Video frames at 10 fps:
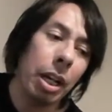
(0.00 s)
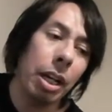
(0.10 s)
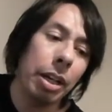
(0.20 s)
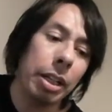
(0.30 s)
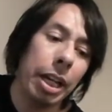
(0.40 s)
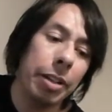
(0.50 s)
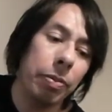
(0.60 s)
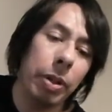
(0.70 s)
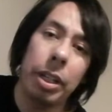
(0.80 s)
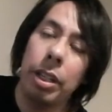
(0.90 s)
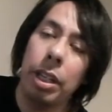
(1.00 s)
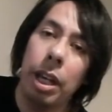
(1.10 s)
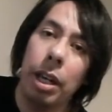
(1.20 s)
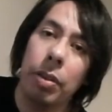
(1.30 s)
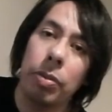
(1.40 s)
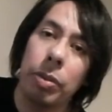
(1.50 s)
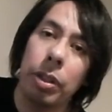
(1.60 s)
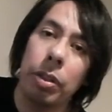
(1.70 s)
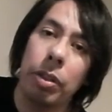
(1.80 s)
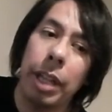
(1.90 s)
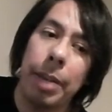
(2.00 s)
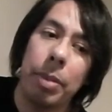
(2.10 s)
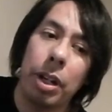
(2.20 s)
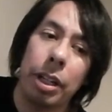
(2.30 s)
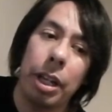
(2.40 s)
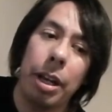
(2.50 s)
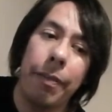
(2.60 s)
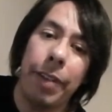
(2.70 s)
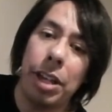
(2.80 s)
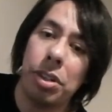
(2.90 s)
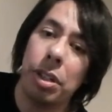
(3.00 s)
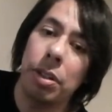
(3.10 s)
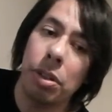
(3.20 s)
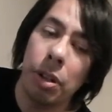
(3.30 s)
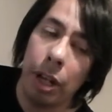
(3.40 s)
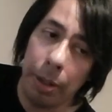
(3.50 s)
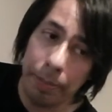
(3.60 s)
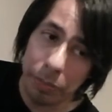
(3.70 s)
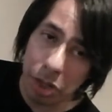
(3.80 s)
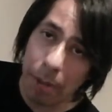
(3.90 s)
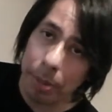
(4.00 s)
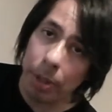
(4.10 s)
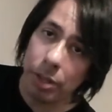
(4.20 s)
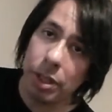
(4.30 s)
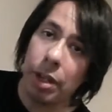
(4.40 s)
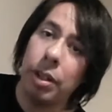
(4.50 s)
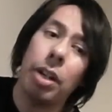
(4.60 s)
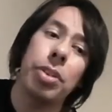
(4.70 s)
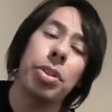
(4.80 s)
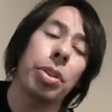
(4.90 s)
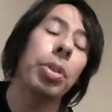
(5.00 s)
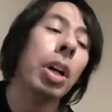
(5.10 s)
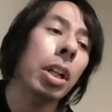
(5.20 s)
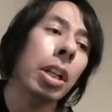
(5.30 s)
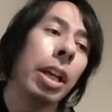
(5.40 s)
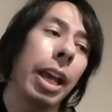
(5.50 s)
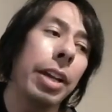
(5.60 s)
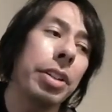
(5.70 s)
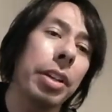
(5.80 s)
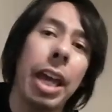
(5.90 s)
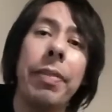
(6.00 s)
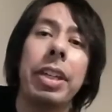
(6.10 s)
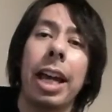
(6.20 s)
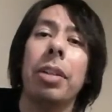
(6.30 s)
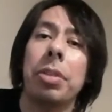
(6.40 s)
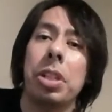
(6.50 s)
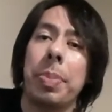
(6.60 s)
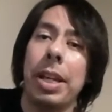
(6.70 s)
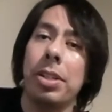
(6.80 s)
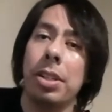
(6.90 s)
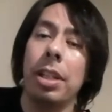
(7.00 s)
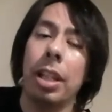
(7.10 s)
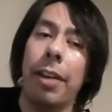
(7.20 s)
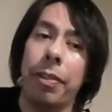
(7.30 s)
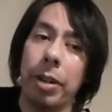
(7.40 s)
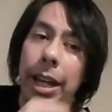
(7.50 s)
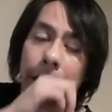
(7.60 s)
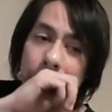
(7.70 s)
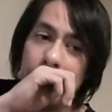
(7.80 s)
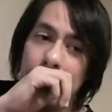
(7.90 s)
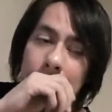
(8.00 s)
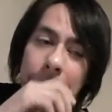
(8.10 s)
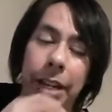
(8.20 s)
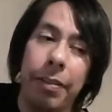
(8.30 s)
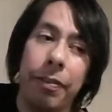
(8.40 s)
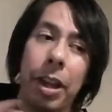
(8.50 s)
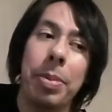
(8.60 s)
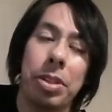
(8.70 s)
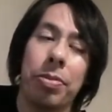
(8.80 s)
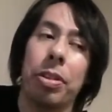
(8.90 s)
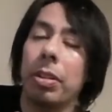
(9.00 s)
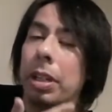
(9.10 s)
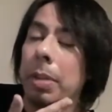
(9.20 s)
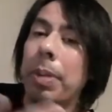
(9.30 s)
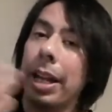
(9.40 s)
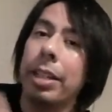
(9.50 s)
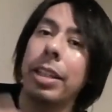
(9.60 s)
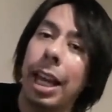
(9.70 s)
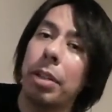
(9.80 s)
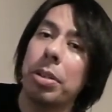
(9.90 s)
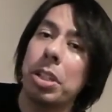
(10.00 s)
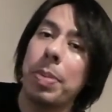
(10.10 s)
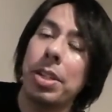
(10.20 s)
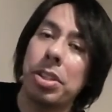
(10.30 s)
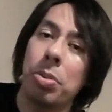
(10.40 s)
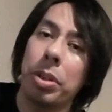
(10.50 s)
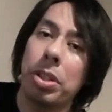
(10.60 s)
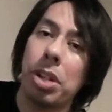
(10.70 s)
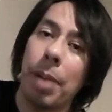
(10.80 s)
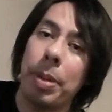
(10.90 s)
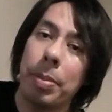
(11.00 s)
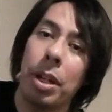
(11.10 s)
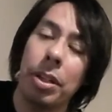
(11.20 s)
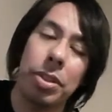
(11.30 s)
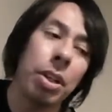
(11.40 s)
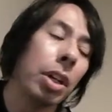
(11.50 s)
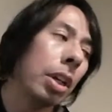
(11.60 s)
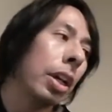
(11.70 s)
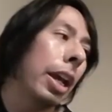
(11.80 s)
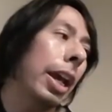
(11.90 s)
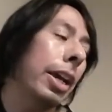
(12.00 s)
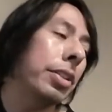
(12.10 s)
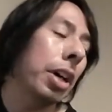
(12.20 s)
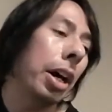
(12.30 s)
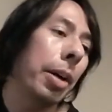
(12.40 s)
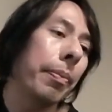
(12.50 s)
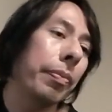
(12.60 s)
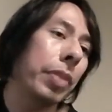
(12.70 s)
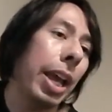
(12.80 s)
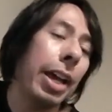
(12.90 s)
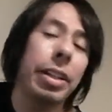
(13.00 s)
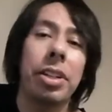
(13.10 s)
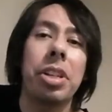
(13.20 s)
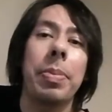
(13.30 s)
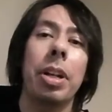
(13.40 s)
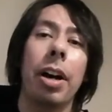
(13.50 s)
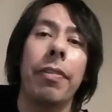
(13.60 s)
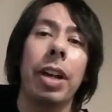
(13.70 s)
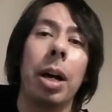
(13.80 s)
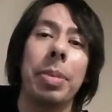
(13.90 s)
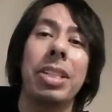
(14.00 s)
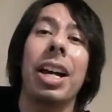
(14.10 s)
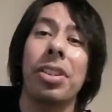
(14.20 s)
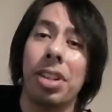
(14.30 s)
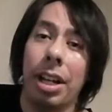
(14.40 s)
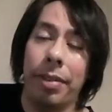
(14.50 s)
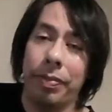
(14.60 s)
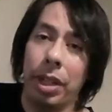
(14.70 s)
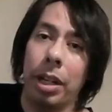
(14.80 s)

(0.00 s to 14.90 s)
kind of one of the real landmark fashion shopping malls there in Harajuku. And they have a gallery space in La Forêt. Actually, they're kind of famous for combining gallery spaces with shopping malls. And they had an exhibit of Itasha,